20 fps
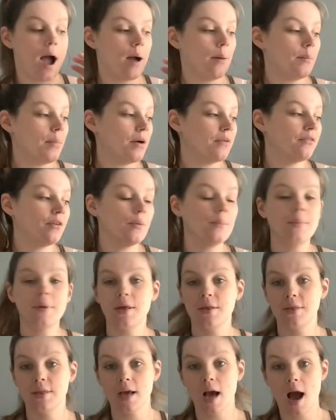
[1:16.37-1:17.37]
But for
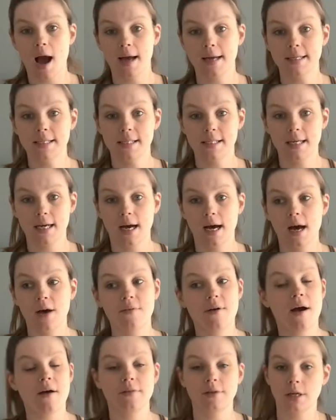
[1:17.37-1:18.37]
me, the idea of
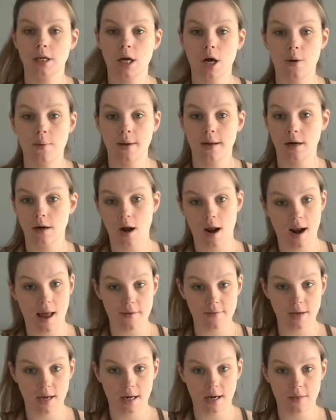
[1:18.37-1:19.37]
having to go in and not
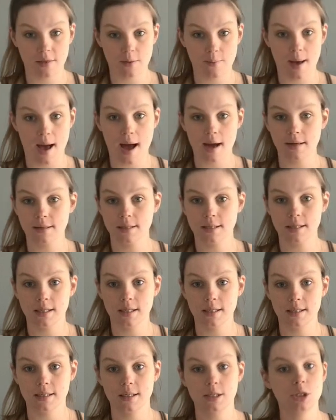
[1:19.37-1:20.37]
having anything packed
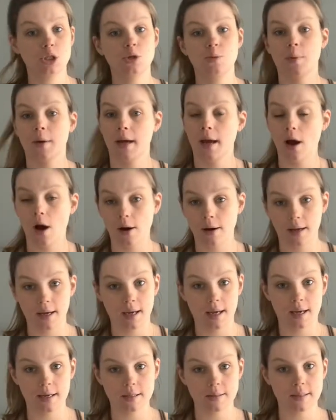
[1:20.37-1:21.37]
is super chaotic
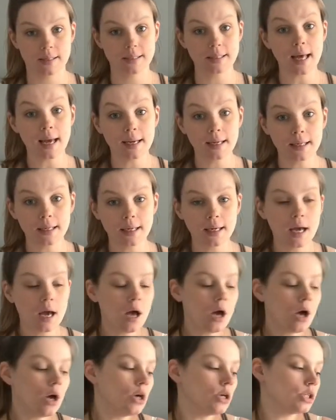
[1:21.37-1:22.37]
and gives me anxiety.
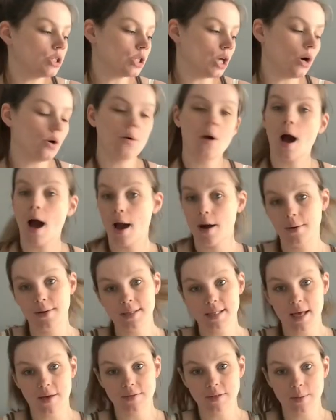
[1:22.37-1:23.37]
So I always
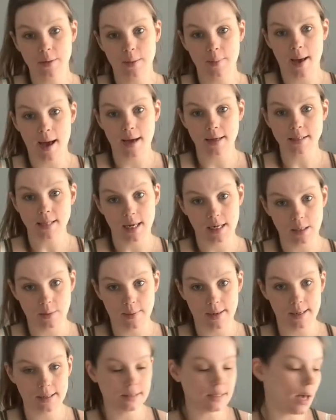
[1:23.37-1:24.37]
have something packed
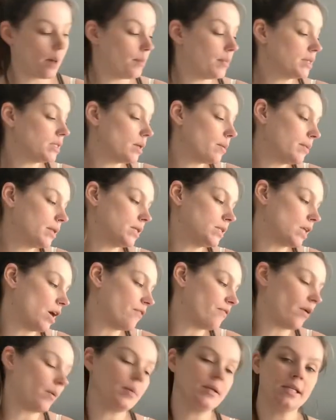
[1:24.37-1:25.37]
anyways. But some of the stuff
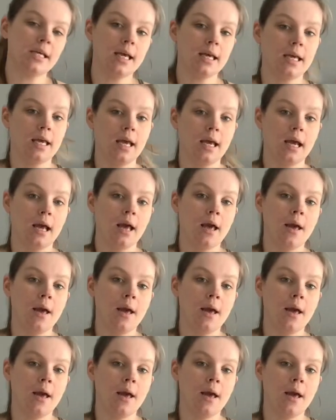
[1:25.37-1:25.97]
I'll be taking